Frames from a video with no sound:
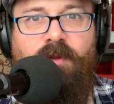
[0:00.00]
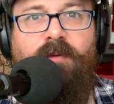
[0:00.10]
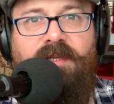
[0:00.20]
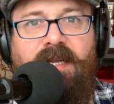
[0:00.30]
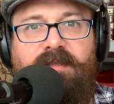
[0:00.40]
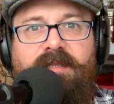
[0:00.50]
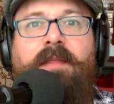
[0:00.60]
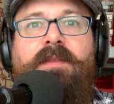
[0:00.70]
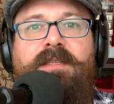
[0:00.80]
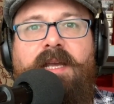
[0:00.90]
those letters
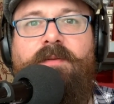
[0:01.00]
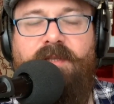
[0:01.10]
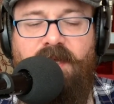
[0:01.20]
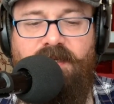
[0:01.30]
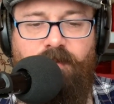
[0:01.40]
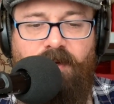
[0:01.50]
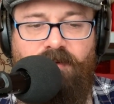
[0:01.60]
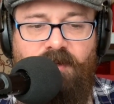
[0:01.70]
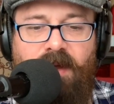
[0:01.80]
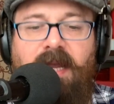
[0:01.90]
and the sounds that they're
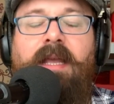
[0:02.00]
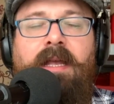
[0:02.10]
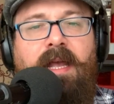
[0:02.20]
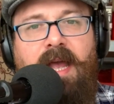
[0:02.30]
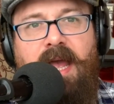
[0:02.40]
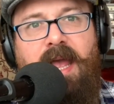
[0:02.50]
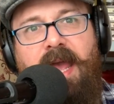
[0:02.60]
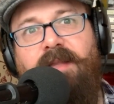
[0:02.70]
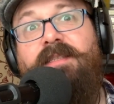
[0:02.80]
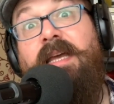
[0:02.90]
supposed to make.
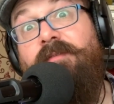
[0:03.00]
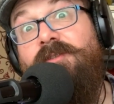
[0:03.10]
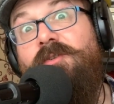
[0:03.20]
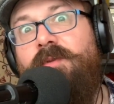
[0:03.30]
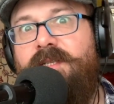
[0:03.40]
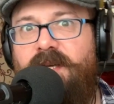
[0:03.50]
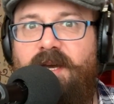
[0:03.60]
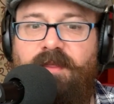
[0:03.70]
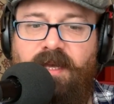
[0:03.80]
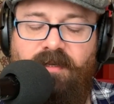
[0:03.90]
Hence having to
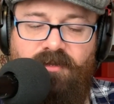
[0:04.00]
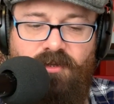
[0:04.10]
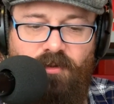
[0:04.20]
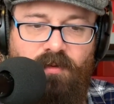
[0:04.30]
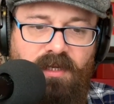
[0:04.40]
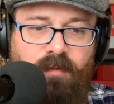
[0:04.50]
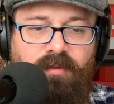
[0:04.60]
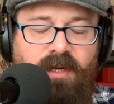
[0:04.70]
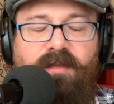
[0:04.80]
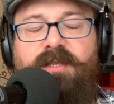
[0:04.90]
return then to the
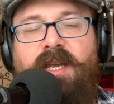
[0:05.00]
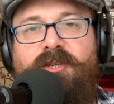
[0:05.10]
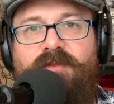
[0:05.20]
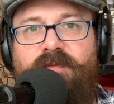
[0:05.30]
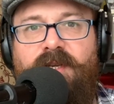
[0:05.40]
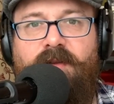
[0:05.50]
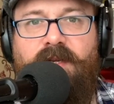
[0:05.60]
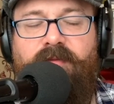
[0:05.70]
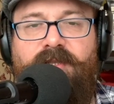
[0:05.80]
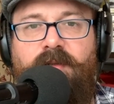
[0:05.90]
pronunciation videos
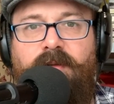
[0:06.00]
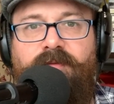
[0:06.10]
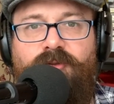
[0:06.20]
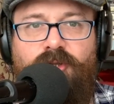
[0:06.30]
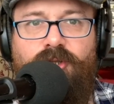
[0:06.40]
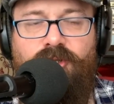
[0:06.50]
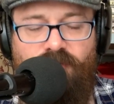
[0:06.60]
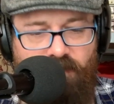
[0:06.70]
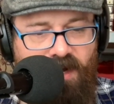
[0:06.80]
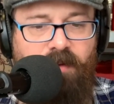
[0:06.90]
every so often, just
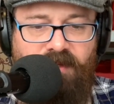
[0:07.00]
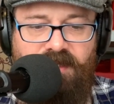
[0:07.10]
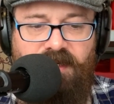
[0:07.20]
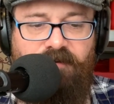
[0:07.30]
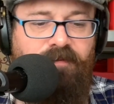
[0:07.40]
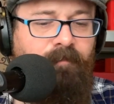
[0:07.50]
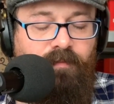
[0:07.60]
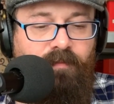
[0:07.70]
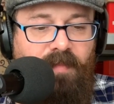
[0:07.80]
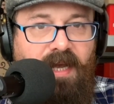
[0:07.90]
to remind myself.
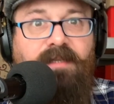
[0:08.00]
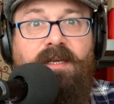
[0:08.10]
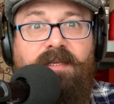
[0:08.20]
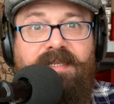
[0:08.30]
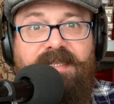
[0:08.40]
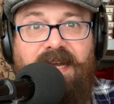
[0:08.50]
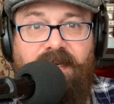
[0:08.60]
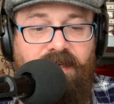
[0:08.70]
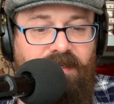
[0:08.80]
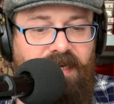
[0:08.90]
As I
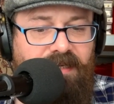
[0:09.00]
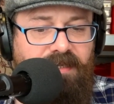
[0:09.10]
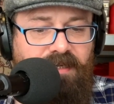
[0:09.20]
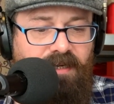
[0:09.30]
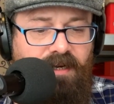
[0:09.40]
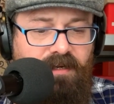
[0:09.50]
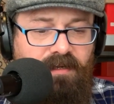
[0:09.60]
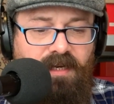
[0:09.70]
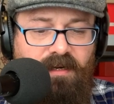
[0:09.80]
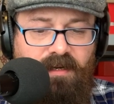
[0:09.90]
understand it, katakana
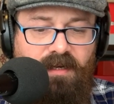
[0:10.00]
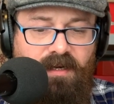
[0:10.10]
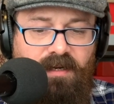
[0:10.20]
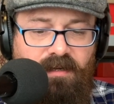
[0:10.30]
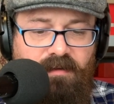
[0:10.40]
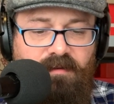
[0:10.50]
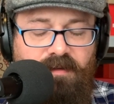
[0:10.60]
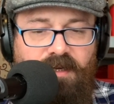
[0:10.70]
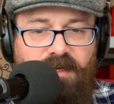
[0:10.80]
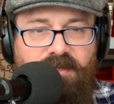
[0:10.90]
and hiragana
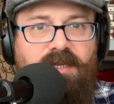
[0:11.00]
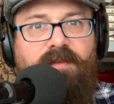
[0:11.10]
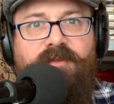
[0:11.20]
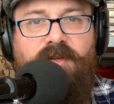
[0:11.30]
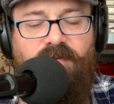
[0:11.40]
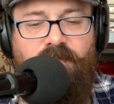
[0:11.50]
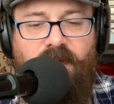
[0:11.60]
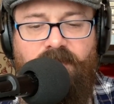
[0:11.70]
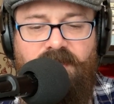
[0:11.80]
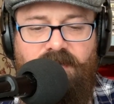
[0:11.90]
serve 2 different
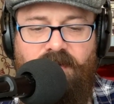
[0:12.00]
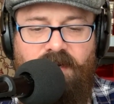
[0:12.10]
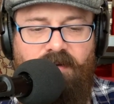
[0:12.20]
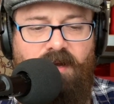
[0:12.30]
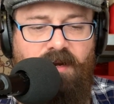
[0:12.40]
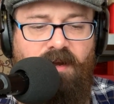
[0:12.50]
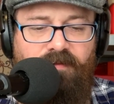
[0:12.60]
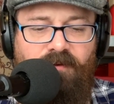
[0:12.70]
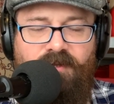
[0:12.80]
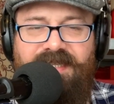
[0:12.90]
purposes. So the hiragana are
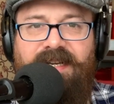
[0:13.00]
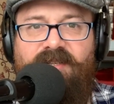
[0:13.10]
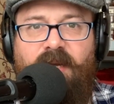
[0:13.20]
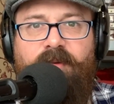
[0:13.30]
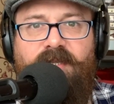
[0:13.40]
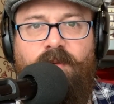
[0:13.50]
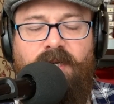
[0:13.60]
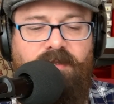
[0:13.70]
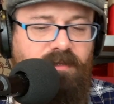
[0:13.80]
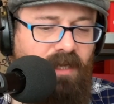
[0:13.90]
for standard Japanese
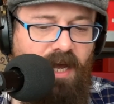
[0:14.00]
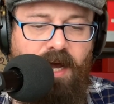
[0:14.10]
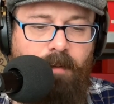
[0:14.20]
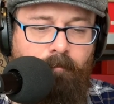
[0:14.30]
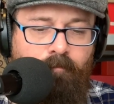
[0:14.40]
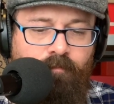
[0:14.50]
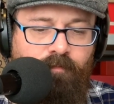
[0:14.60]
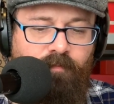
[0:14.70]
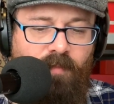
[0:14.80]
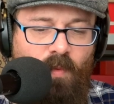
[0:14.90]
words,
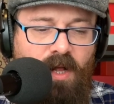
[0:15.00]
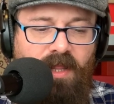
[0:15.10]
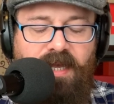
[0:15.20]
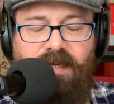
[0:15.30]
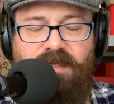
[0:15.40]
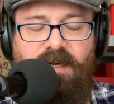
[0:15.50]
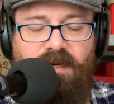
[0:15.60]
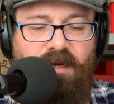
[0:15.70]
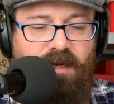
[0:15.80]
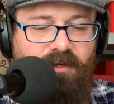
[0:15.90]
while
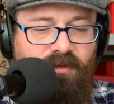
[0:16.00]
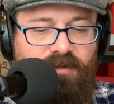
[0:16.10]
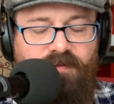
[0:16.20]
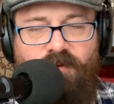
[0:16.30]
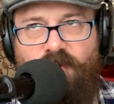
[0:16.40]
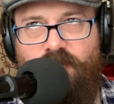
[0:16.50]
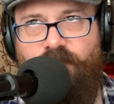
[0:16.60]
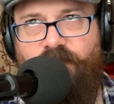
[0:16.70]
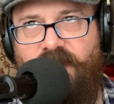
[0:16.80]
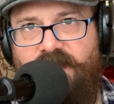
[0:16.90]
katakana are used for
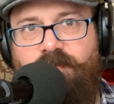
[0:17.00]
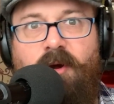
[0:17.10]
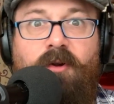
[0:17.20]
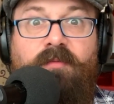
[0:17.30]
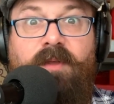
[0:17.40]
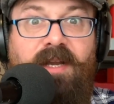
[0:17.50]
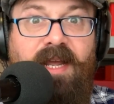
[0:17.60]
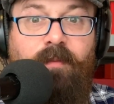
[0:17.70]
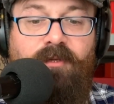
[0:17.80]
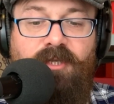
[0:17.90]
things borrowed from other
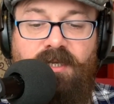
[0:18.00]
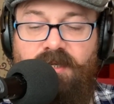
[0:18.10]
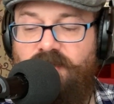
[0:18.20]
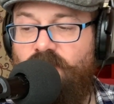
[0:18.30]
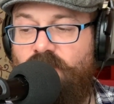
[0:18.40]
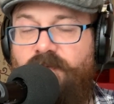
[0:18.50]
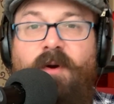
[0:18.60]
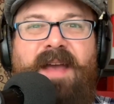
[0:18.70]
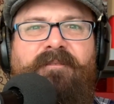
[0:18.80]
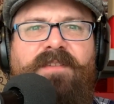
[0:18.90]
languages or
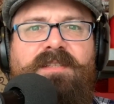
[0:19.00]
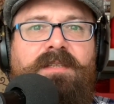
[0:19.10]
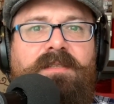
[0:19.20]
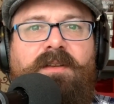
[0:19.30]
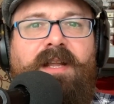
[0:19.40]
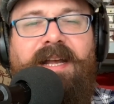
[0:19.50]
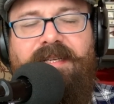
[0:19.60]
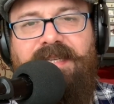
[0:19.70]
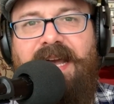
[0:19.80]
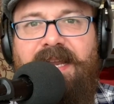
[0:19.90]
for emphasis, so like
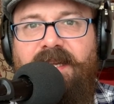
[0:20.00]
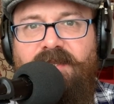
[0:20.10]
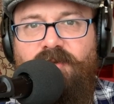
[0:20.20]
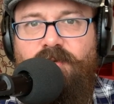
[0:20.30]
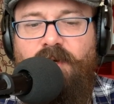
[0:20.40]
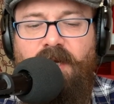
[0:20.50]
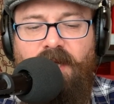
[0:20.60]
italics or